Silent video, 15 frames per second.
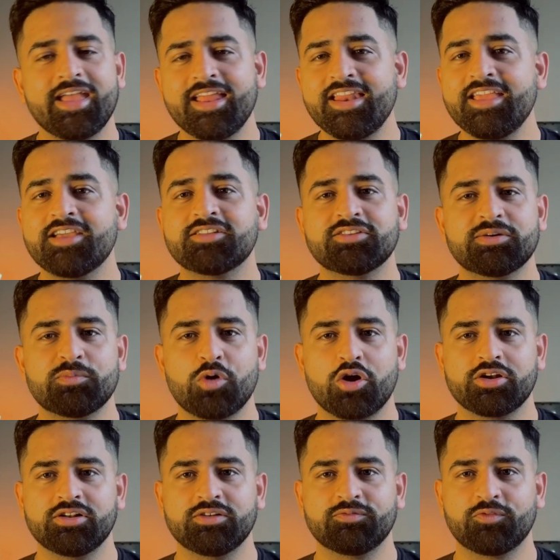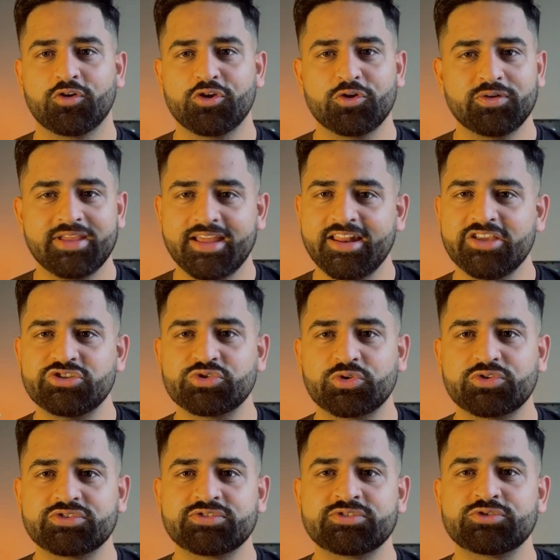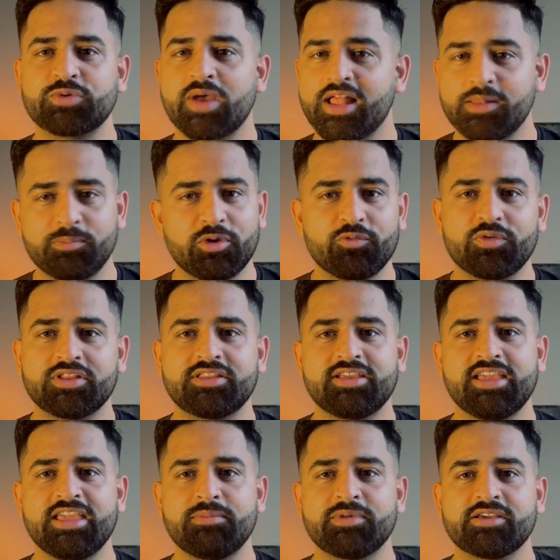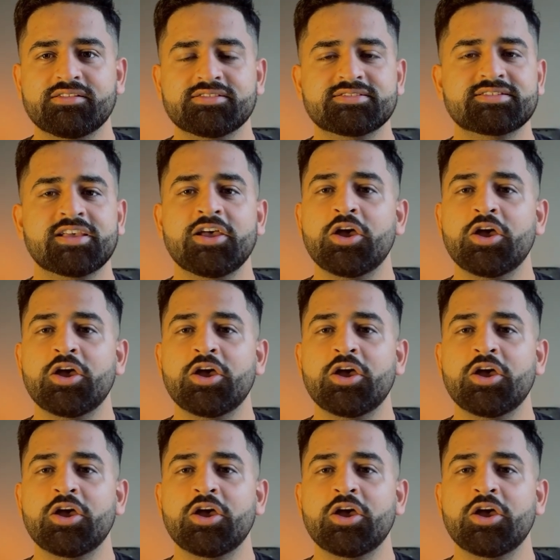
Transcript: any other model for your daily chores to help you with the emails